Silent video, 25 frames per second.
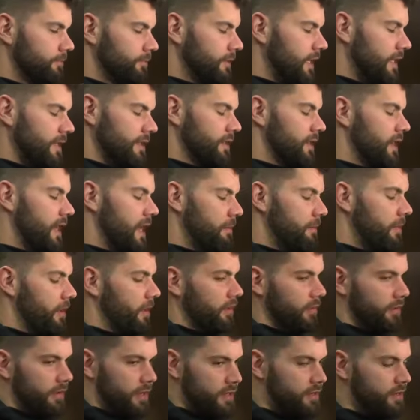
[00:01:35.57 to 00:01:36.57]
Doesn't get any bigger
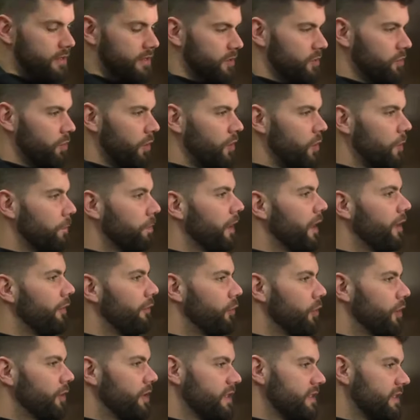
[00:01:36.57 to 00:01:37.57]
than this. This is what you play
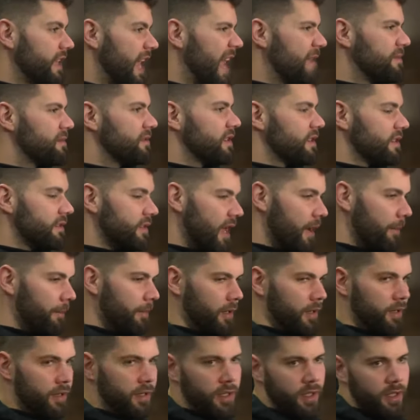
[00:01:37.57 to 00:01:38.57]
for. These games in
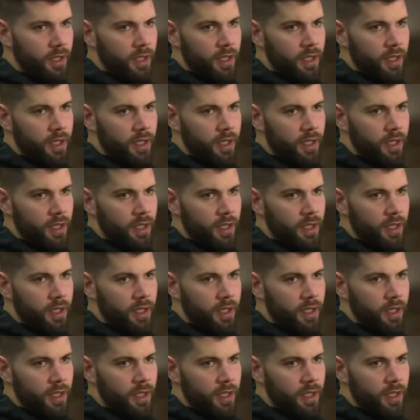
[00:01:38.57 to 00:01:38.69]
December,